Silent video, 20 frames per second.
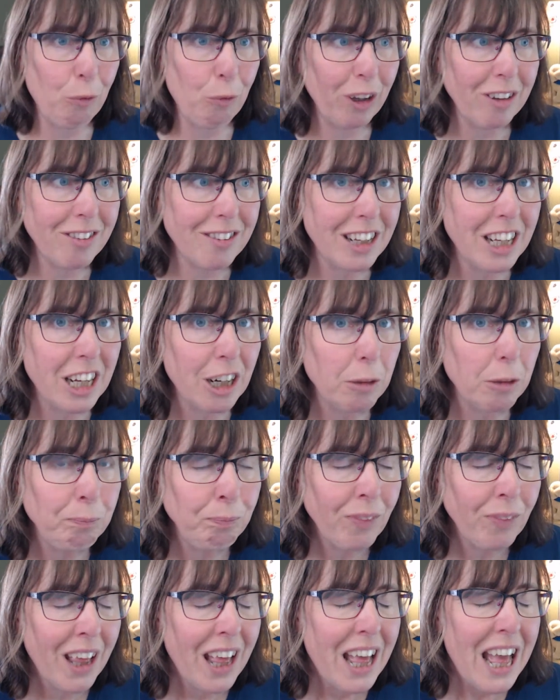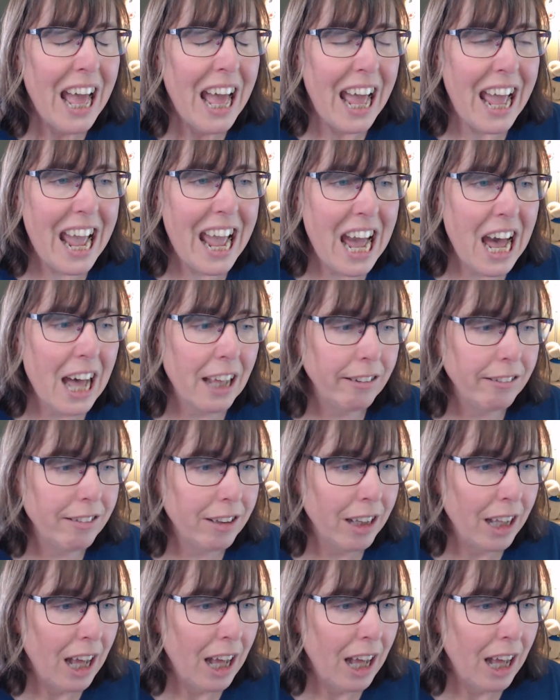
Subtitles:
Wilson here. And